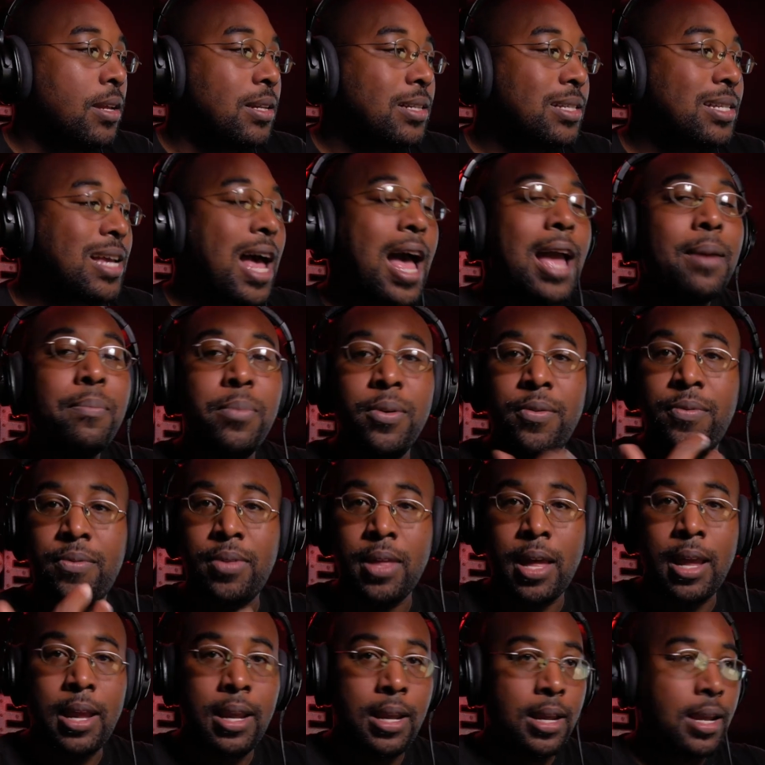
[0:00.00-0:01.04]
type of
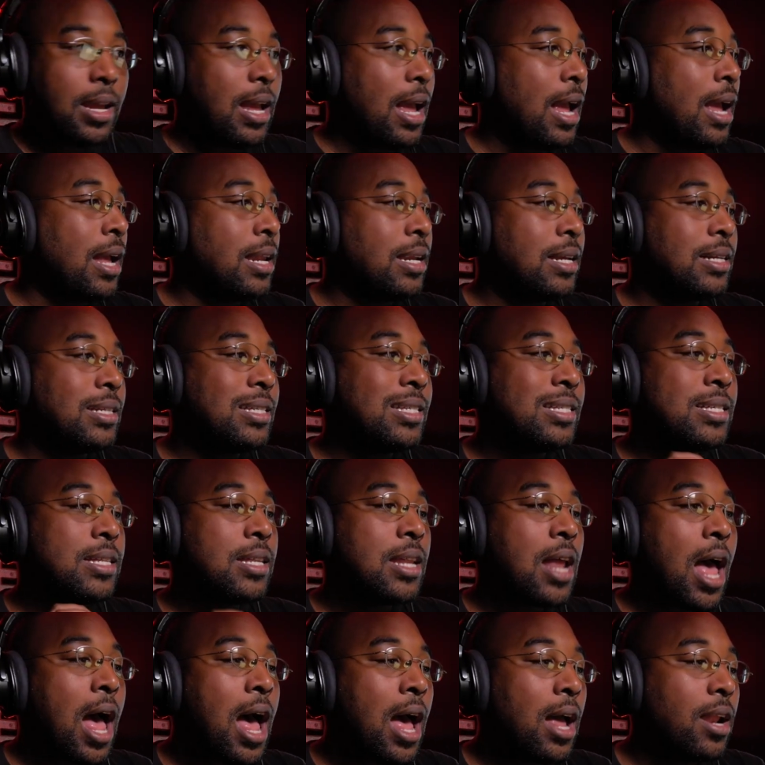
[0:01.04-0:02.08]
thing and it's
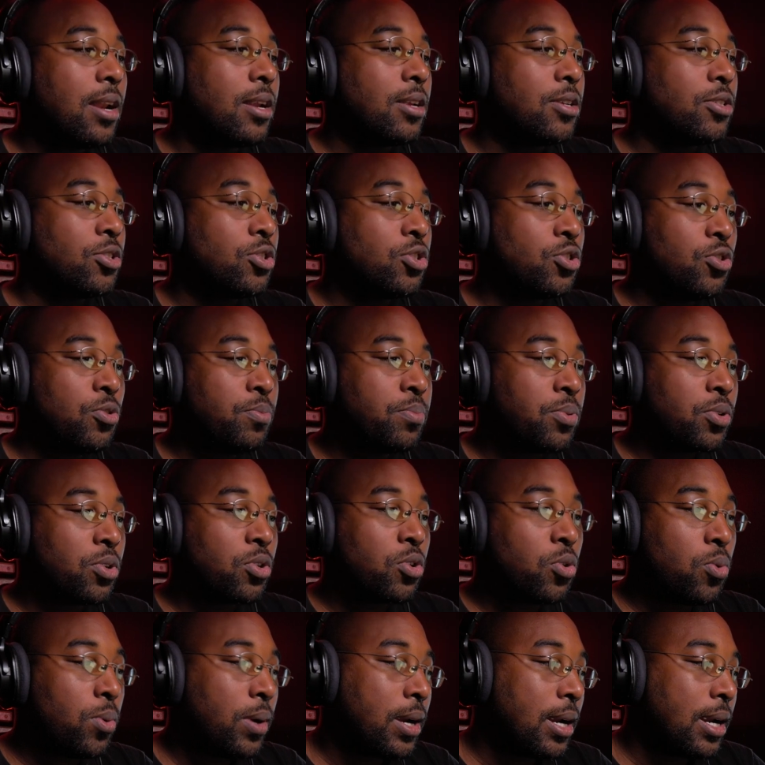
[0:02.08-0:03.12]
not super
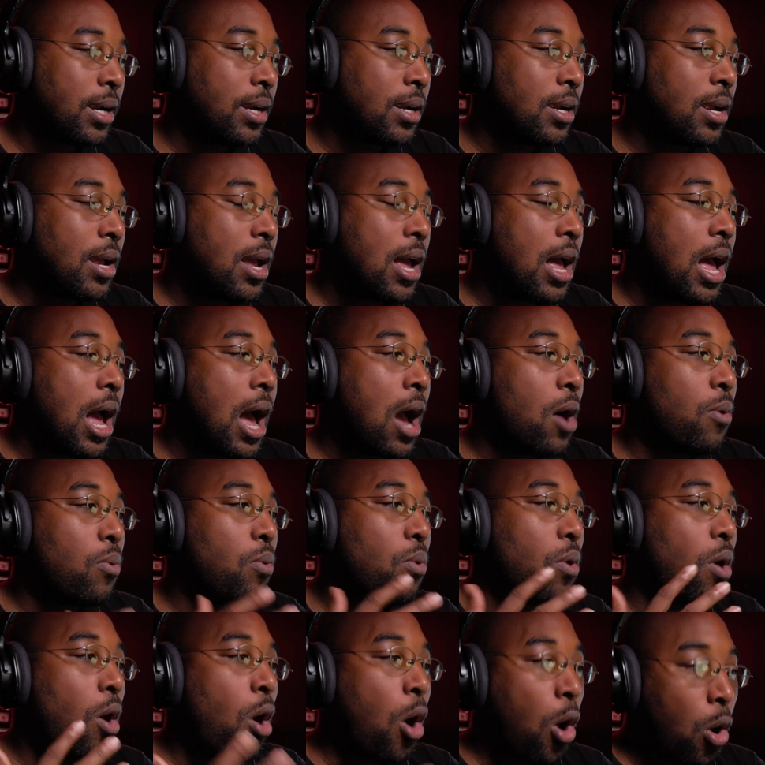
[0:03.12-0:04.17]
quick, I
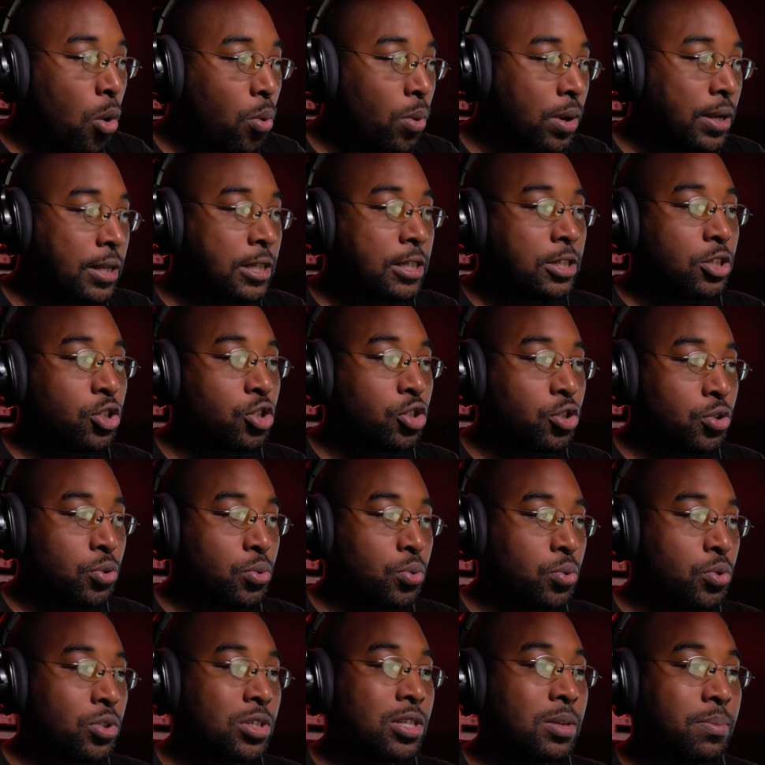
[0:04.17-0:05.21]
will always
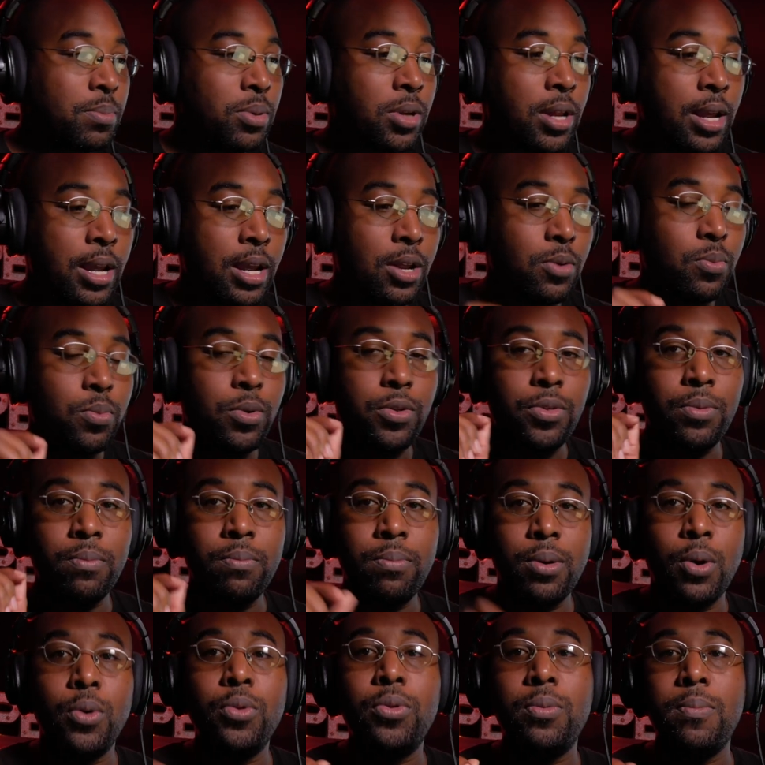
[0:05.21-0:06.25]
choose to play it with
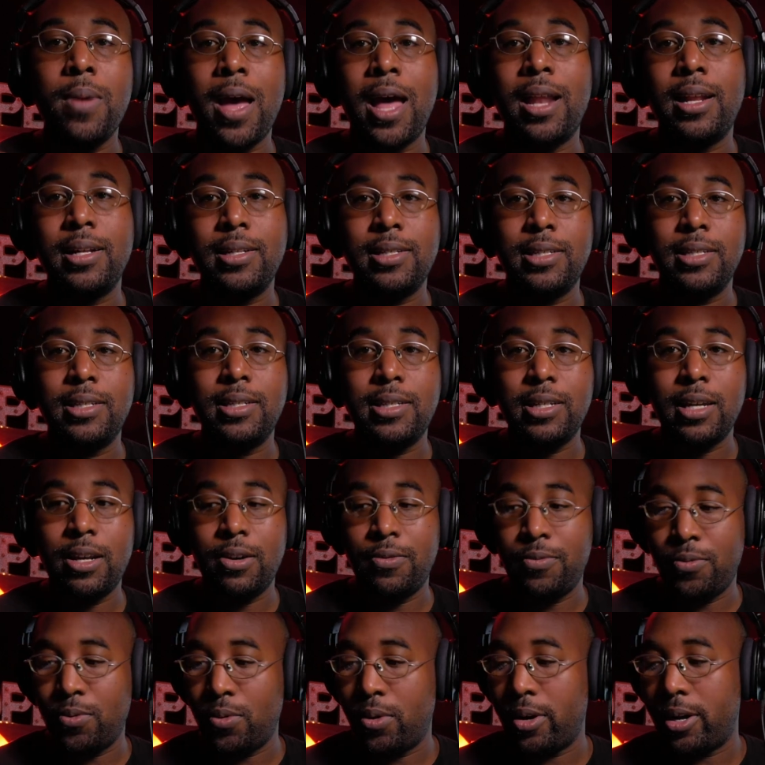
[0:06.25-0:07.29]
both mallets instead
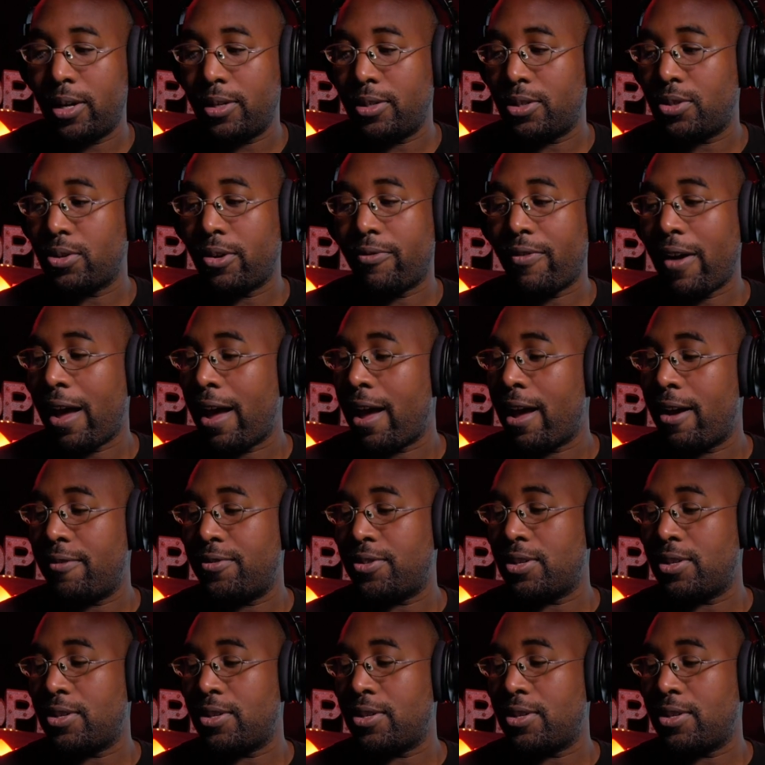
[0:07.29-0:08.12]
of one. So if I have